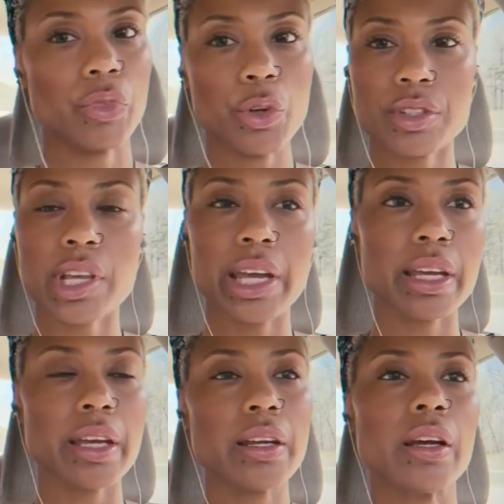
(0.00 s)
you're a
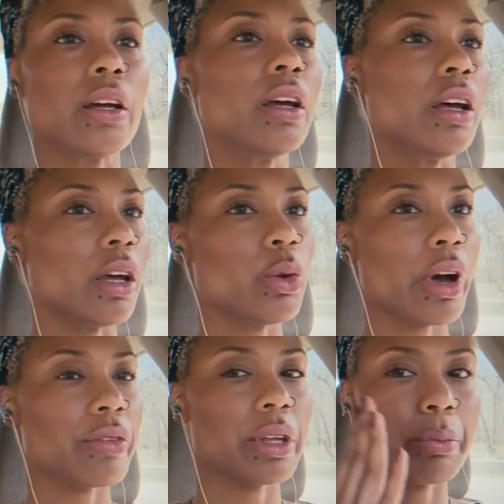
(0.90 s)
psychic and you
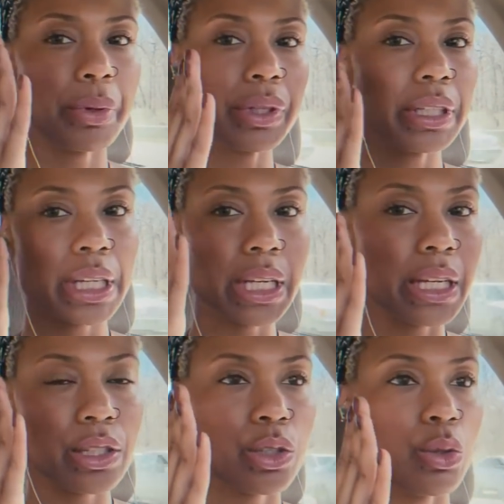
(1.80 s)
have the
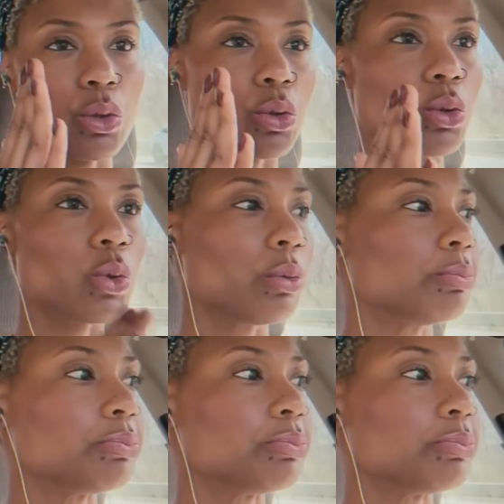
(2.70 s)
ability to